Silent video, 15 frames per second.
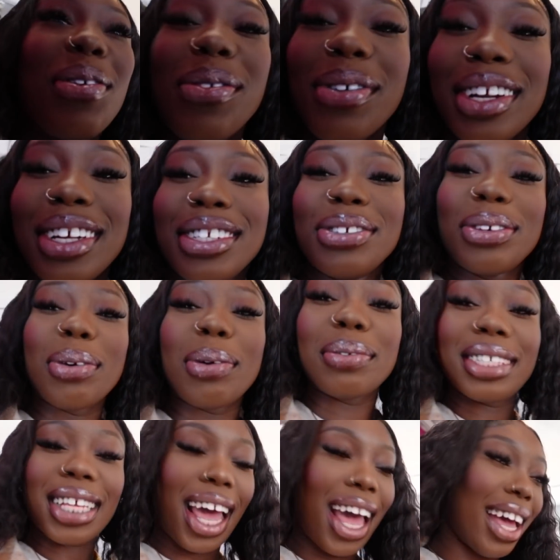What you doing? What
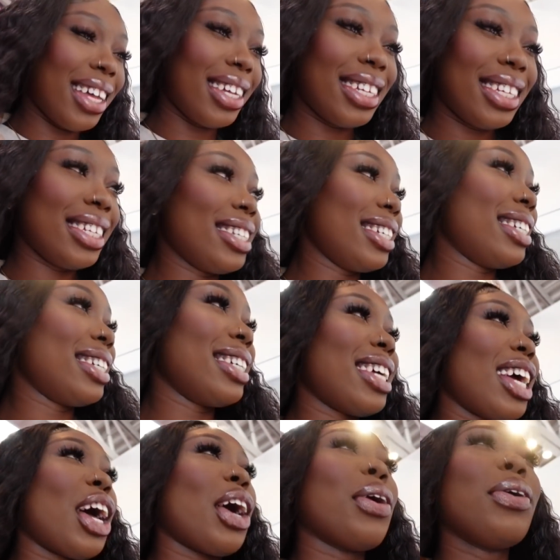was that? Okay.
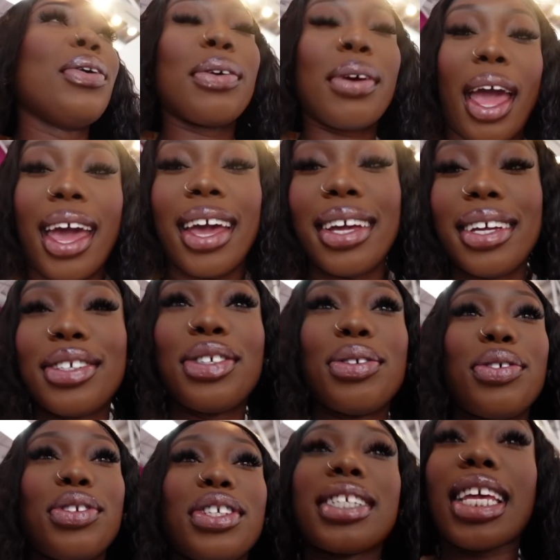Oh, okay. She
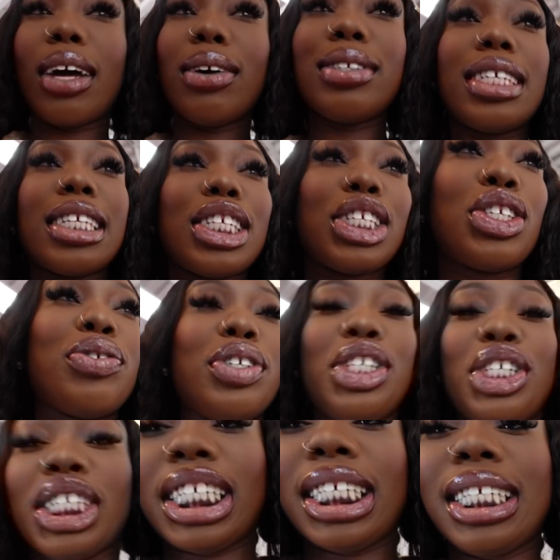was just counting
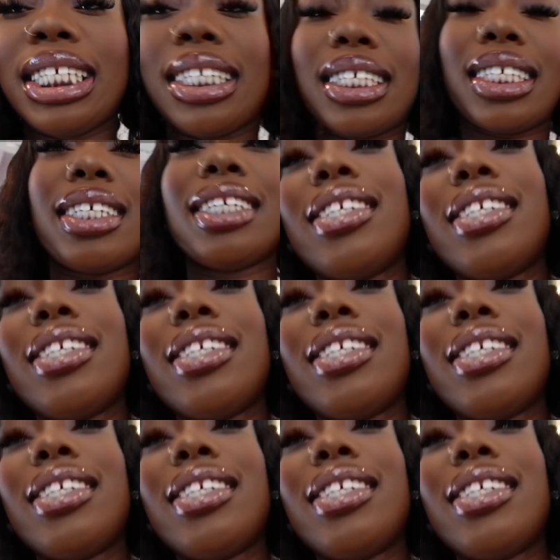syringes